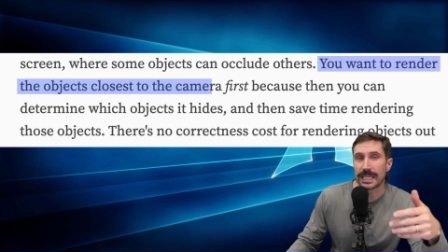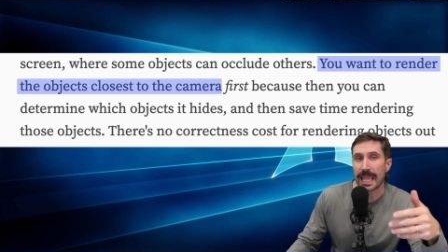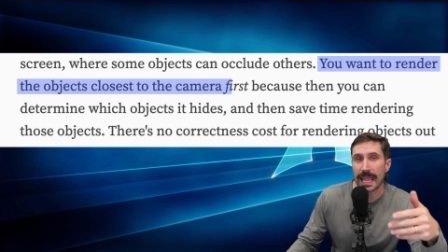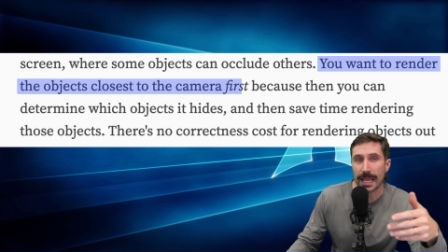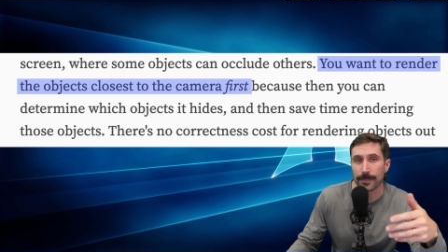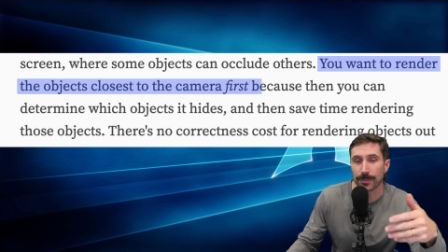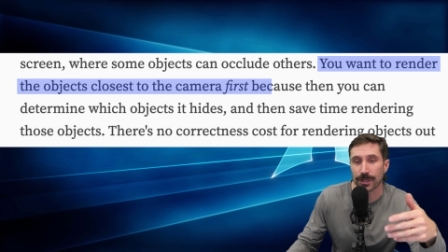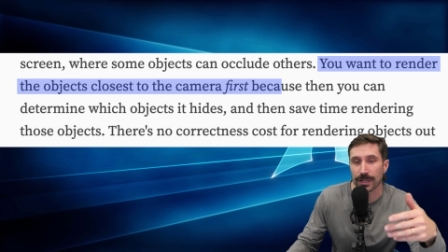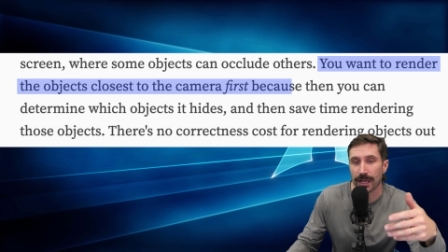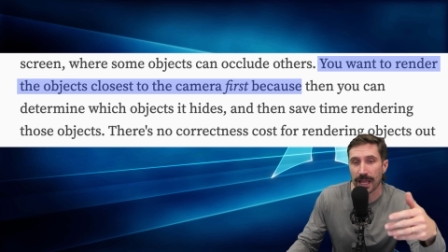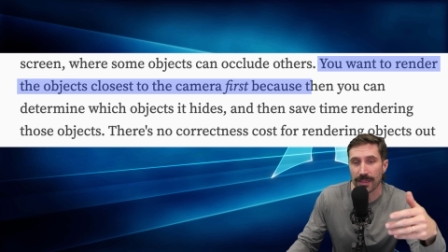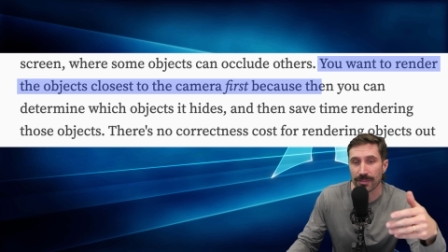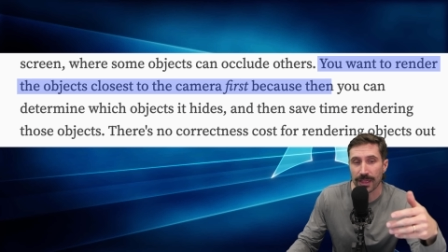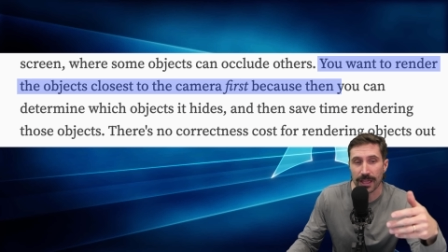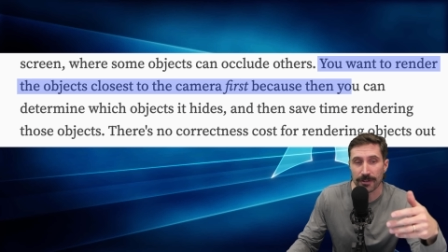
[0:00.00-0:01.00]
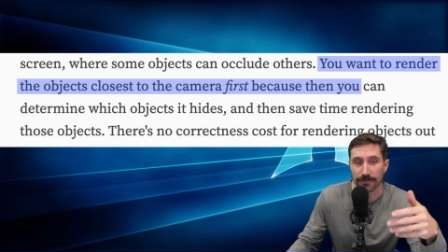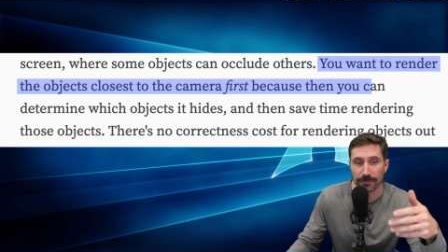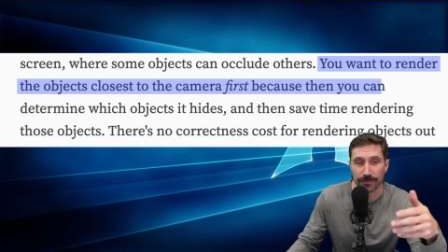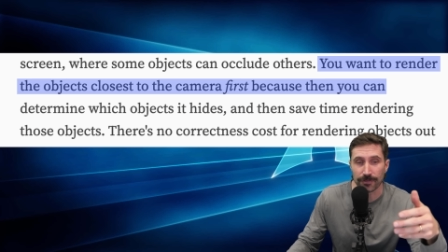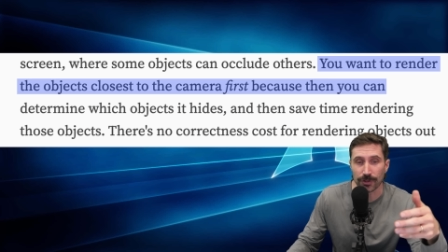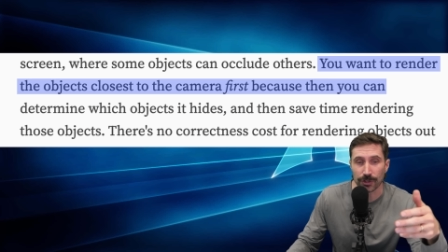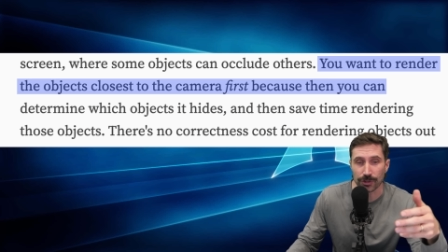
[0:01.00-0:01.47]
camera and then
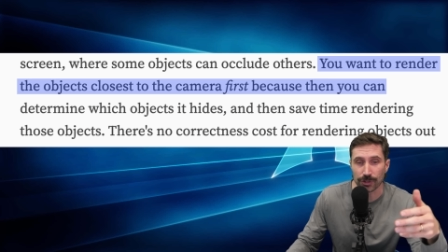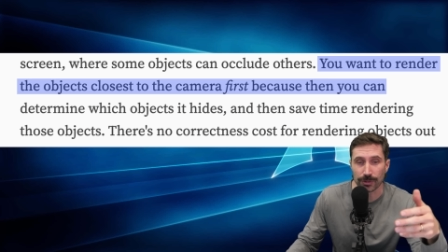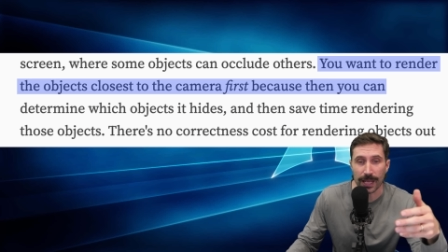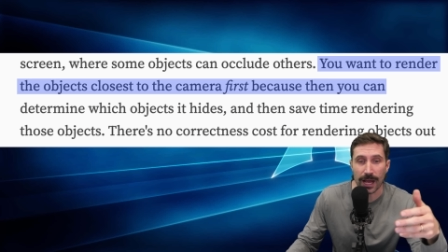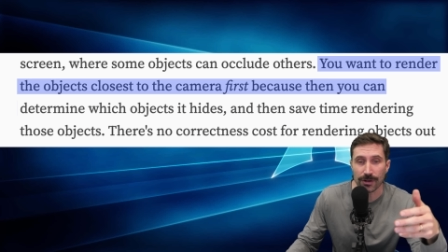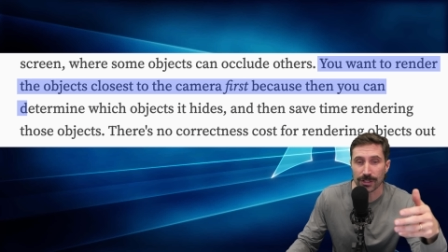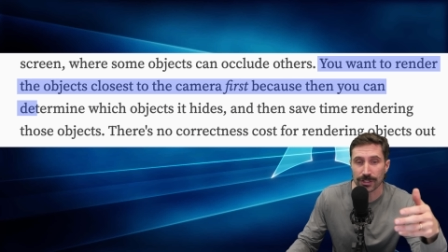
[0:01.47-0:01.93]
further out